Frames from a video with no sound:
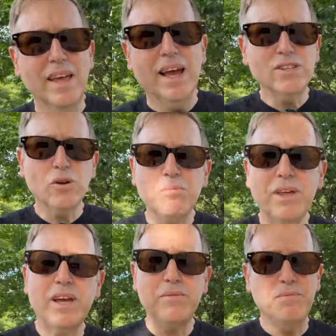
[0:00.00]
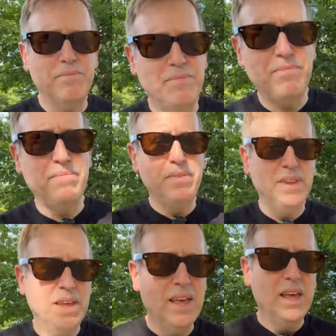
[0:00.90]
And so I'm thinking,
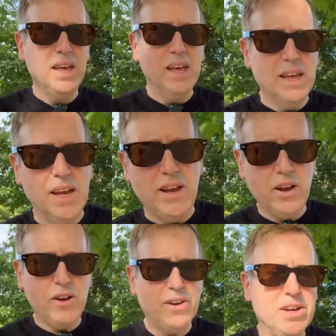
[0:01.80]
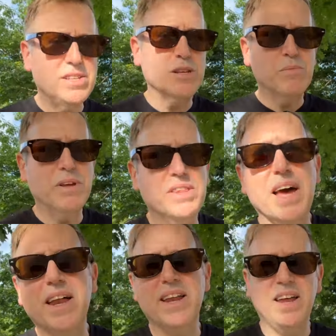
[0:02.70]
here is something
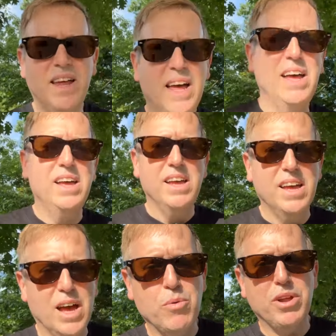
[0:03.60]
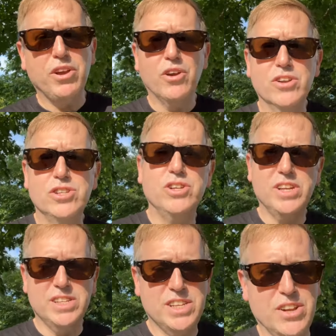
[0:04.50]
that I want to encourage you to
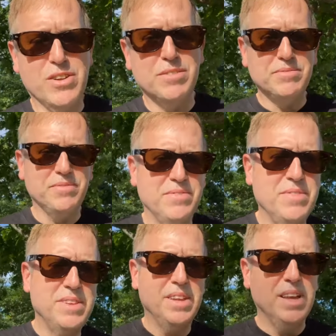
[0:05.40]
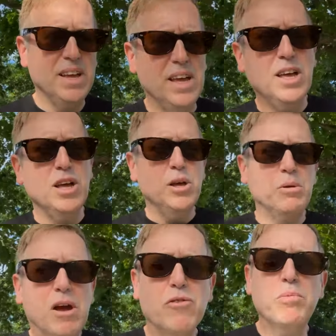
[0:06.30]
consider.
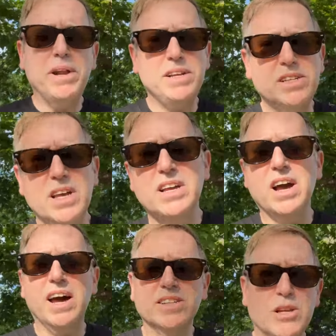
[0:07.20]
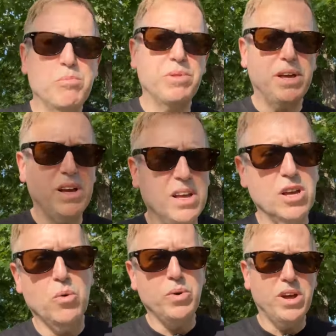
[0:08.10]
Everybody's got something
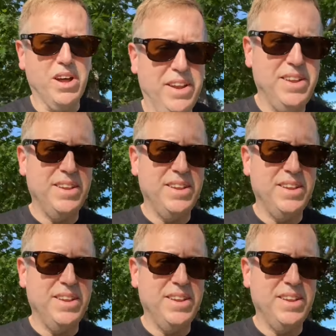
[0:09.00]
going on.